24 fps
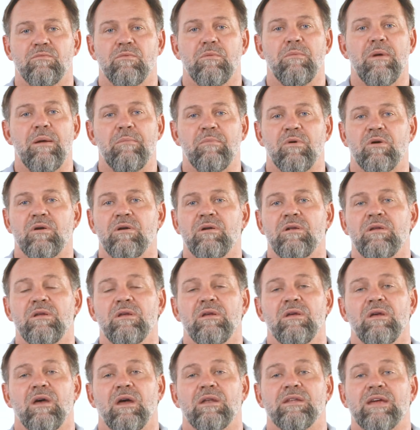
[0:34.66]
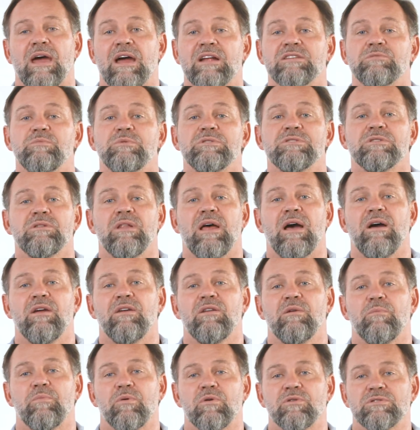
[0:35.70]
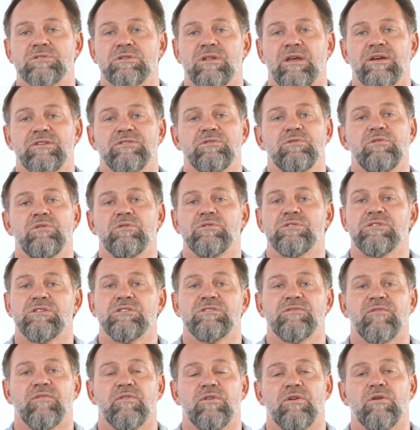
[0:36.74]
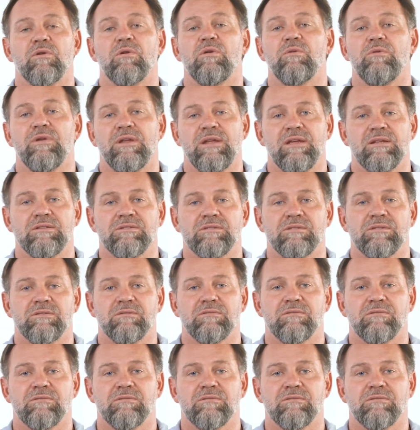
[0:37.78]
Remember, attachments allow you to personalize your usage for your own needs.